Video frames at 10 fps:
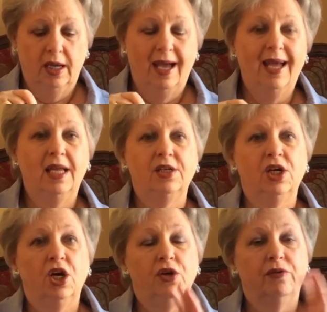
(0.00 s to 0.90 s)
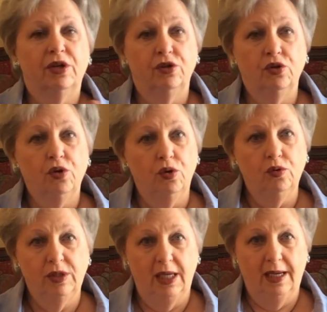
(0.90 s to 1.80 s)
hand, you are not
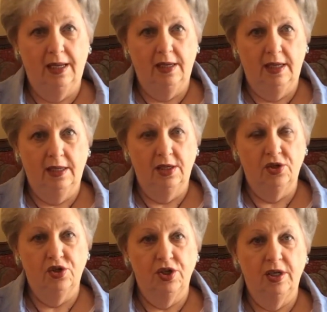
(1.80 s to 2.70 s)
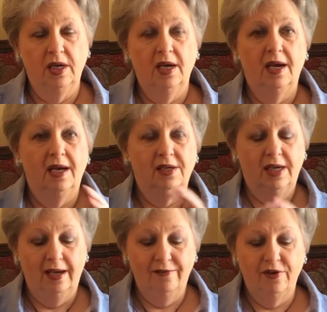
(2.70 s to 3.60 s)
losing any energy, and
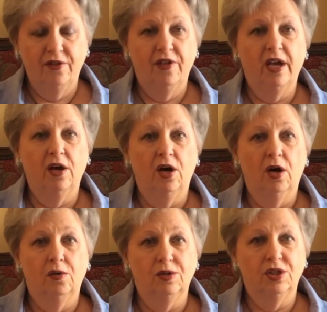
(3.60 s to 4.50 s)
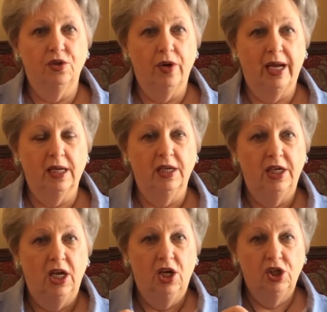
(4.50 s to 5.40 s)
everything goes
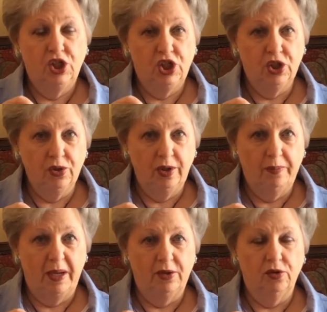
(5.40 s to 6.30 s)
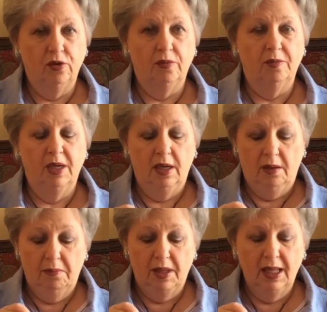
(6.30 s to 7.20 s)
directly to the pendulum,
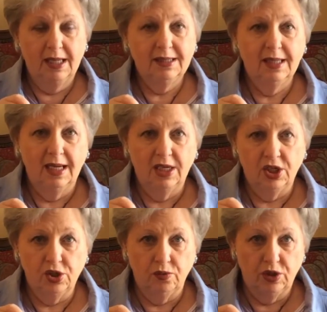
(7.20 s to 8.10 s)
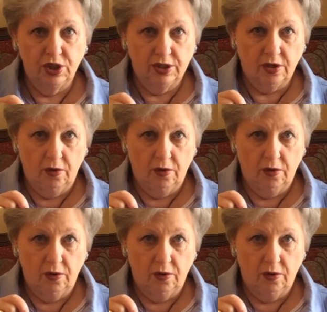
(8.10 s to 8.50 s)
plus the energy which is